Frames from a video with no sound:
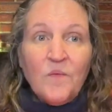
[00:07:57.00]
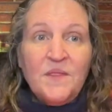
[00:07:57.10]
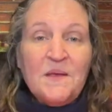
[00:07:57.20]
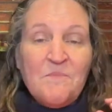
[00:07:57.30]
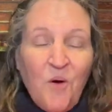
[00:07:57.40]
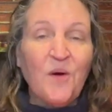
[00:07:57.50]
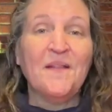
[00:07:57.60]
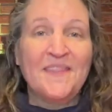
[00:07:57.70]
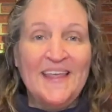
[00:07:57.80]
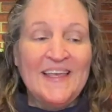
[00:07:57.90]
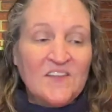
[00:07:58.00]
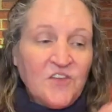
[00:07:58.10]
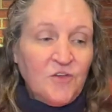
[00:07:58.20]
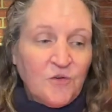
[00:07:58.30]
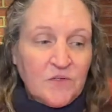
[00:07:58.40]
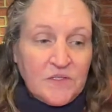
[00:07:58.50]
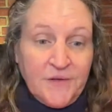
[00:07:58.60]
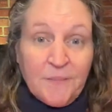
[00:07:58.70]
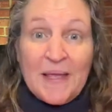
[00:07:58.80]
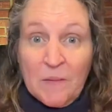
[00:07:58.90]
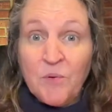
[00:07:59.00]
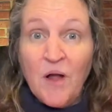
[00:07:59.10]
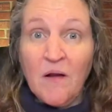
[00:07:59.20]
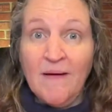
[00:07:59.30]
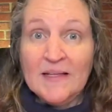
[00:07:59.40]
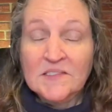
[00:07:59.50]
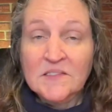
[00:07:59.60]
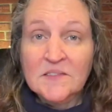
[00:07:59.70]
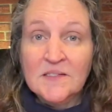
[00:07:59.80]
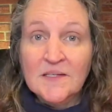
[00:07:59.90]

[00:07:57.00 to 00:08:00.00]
The important thing is that you're you're making progress.